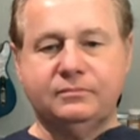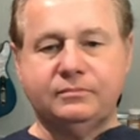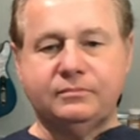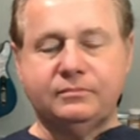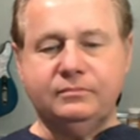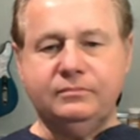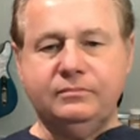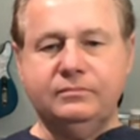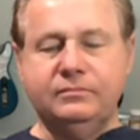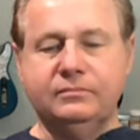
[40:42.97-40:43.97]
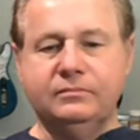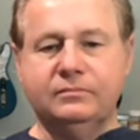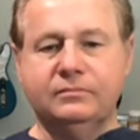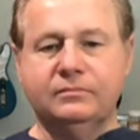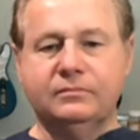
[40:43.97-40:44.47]

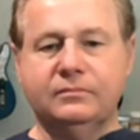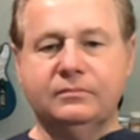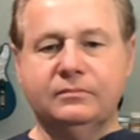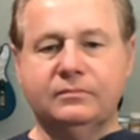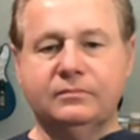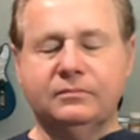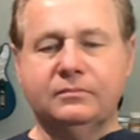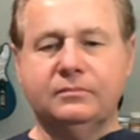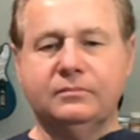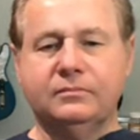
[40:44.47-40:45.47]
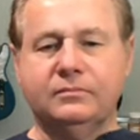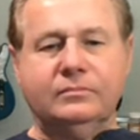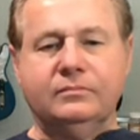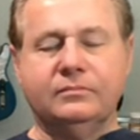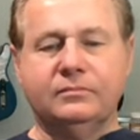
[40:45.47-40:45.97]

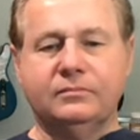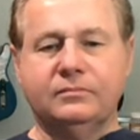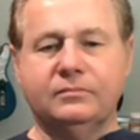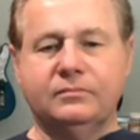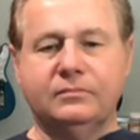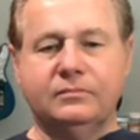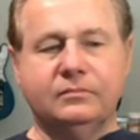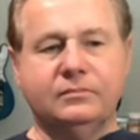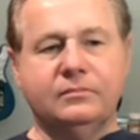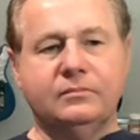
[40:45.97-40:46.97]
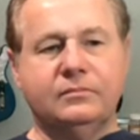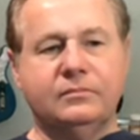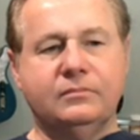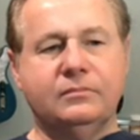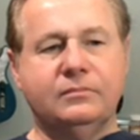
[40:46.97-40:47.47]

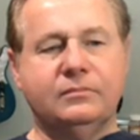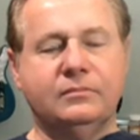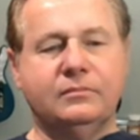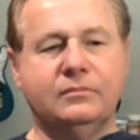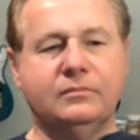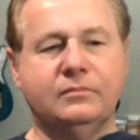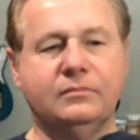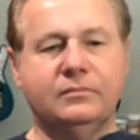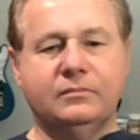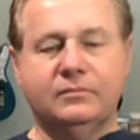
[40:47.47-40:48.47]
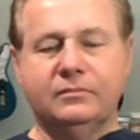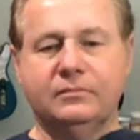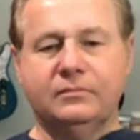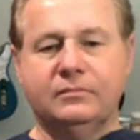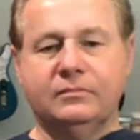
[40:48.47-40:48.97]

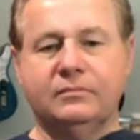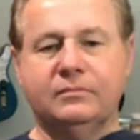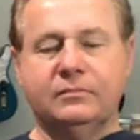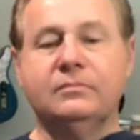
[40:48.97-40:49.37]
(not speaking)